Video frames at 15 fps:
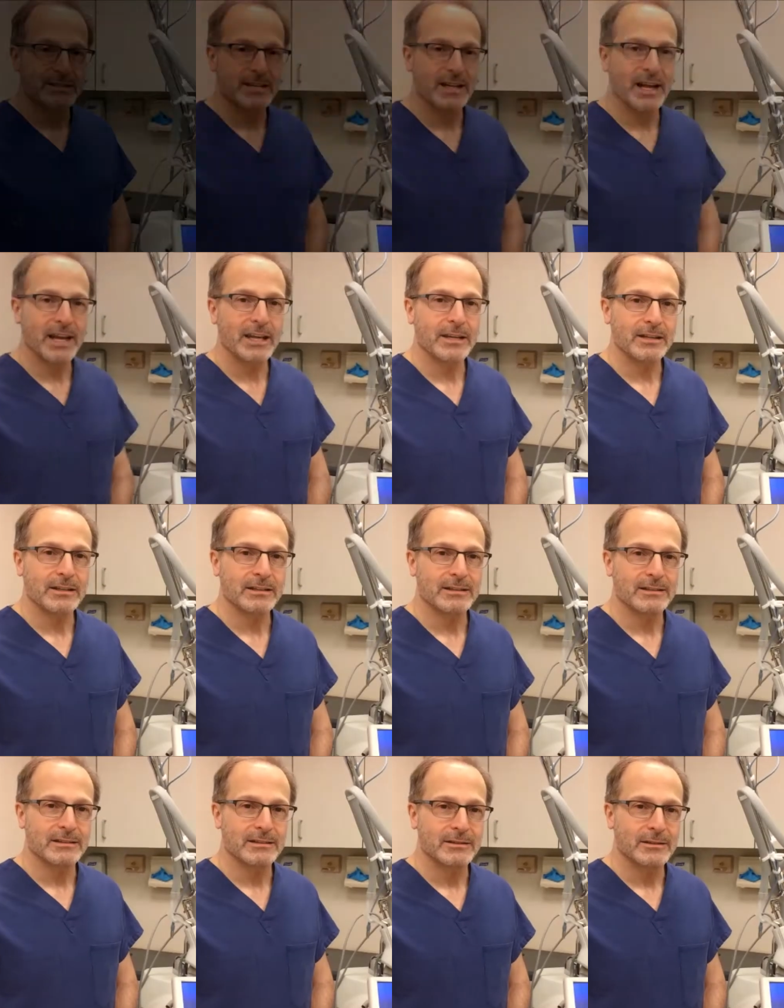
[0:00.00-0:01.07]
Today
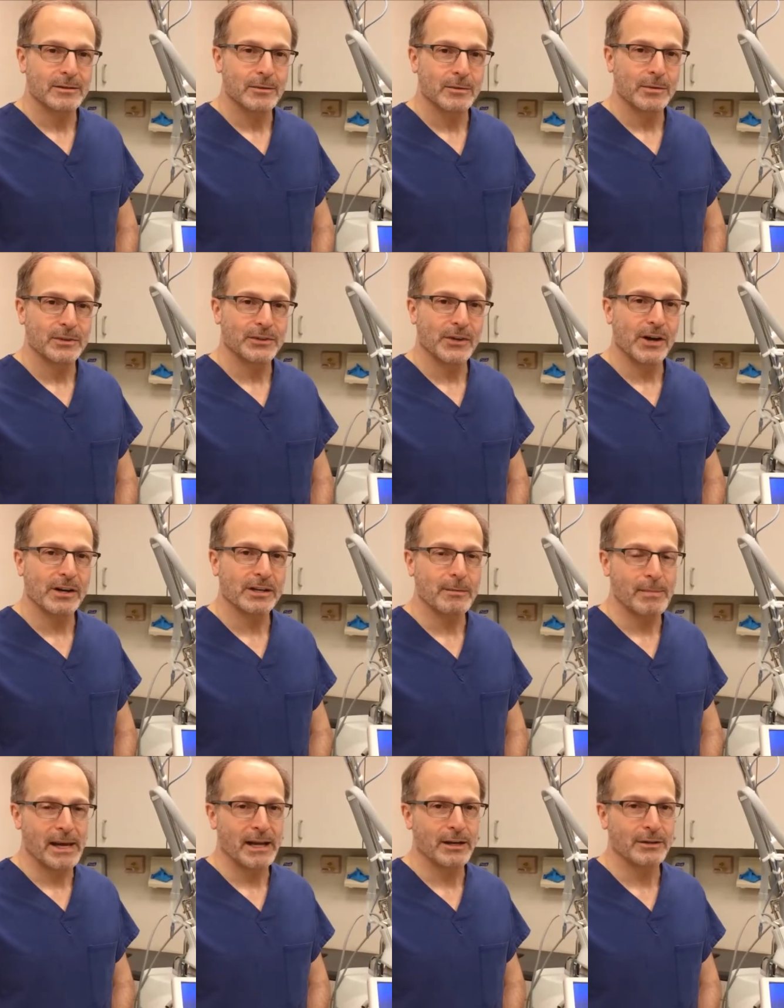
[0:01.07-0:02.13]
we'll talk
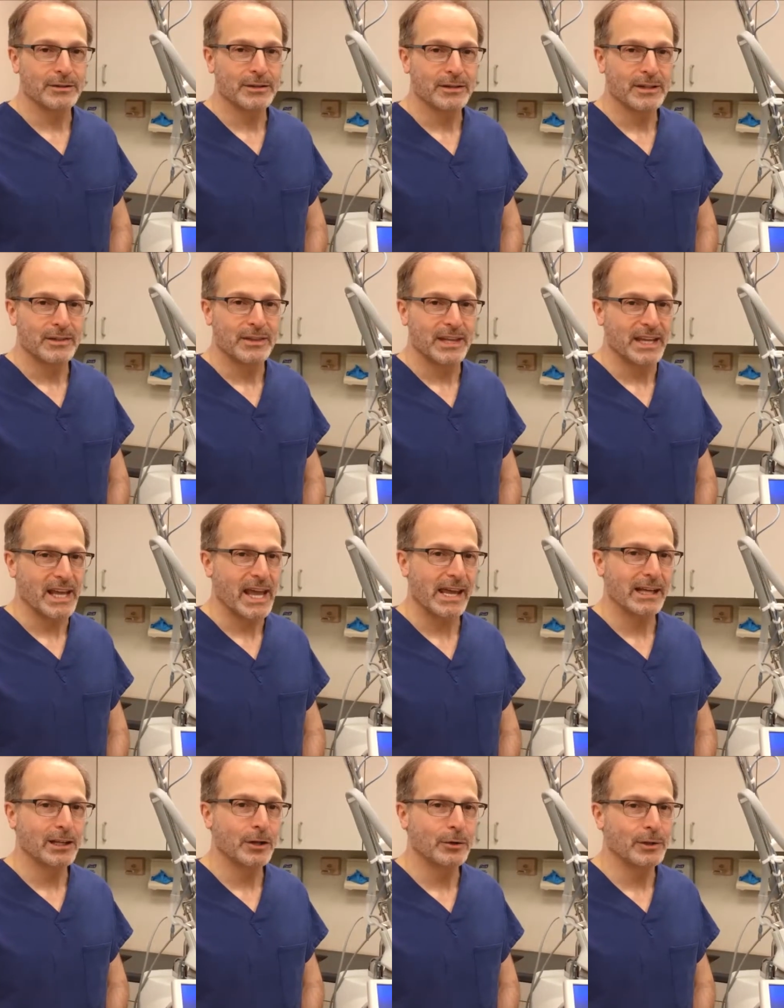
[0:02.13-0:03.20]
about the
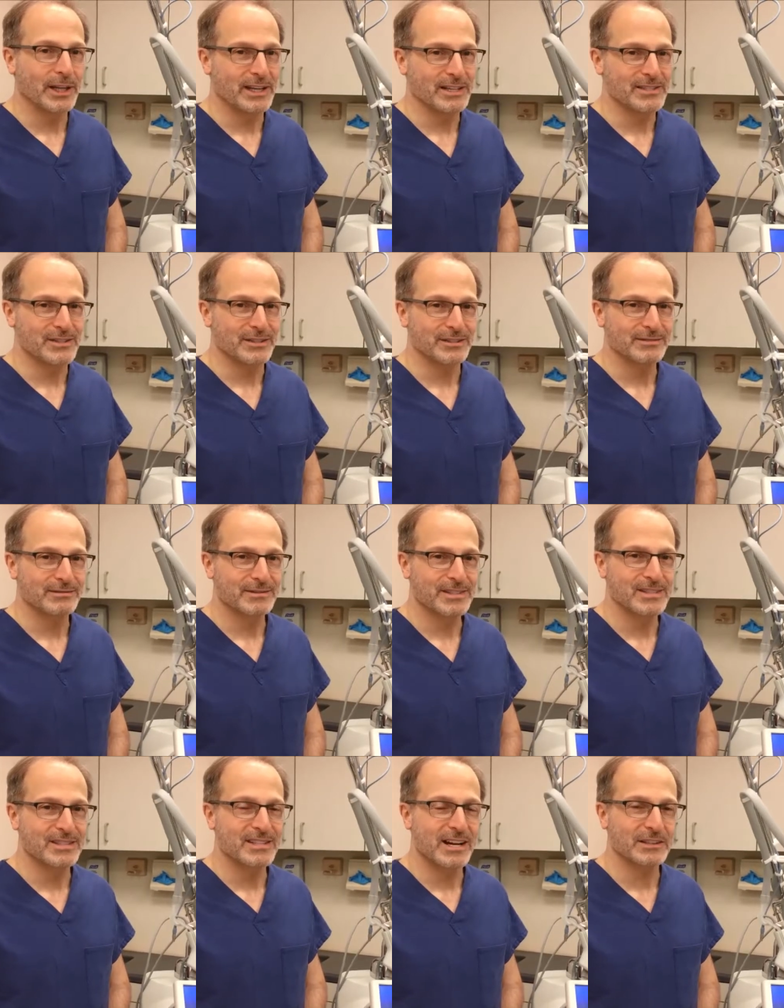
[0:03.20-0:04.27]
Halo Laser.
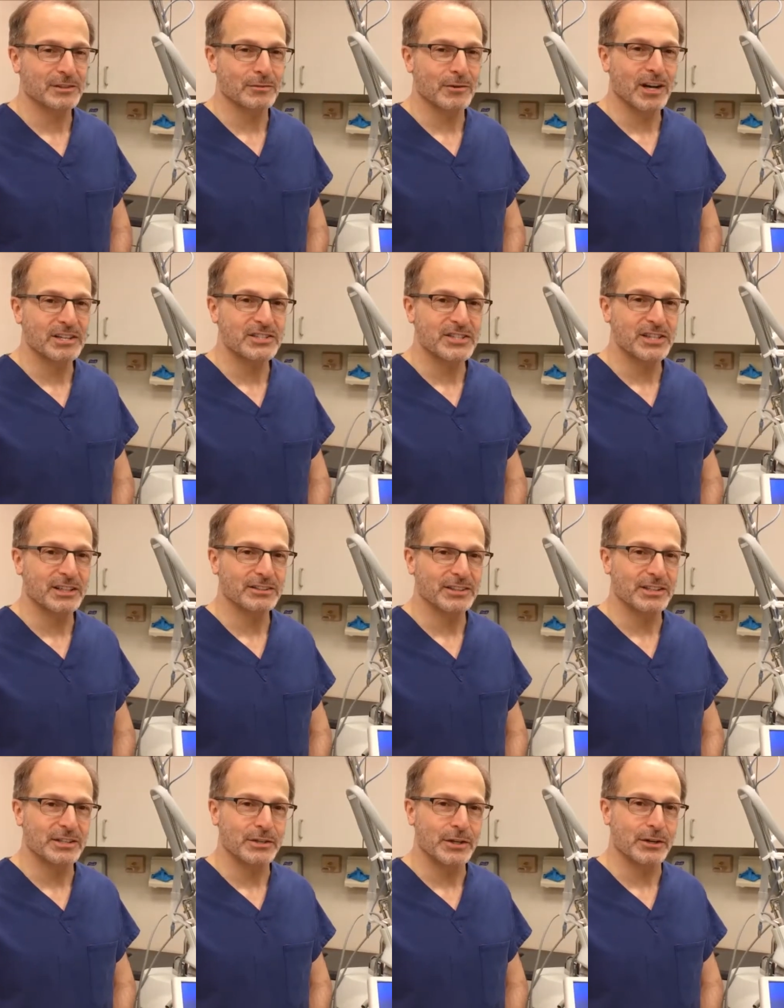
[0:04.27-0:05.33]
This is Dr. Ron
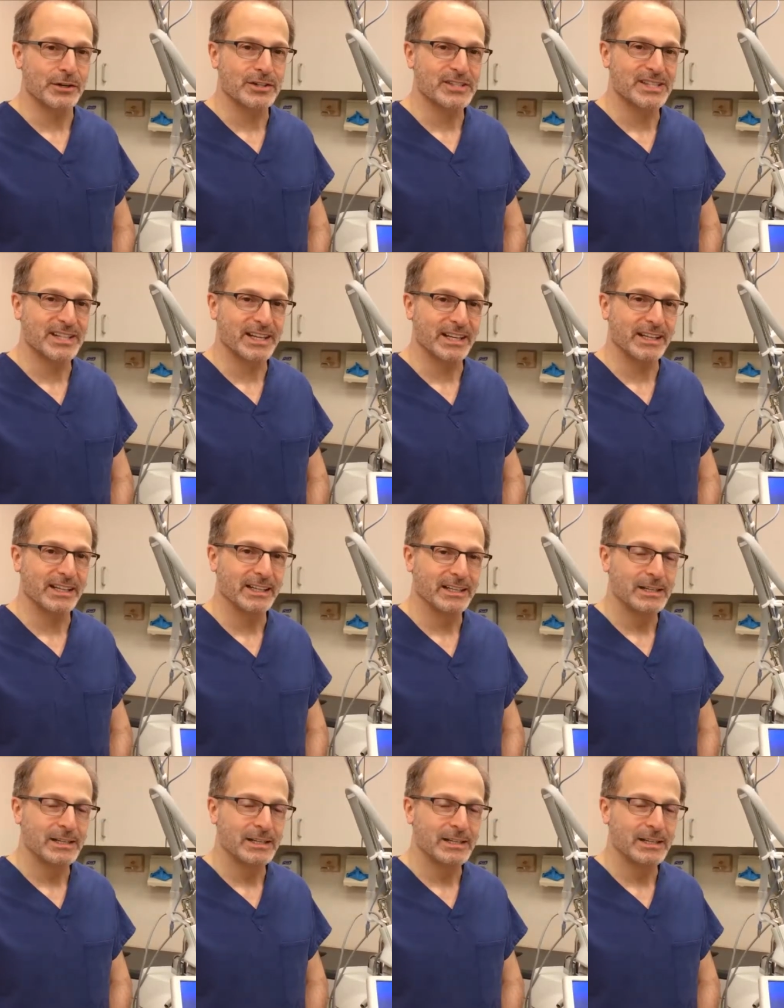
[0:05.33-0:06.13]
Shelton in New York City.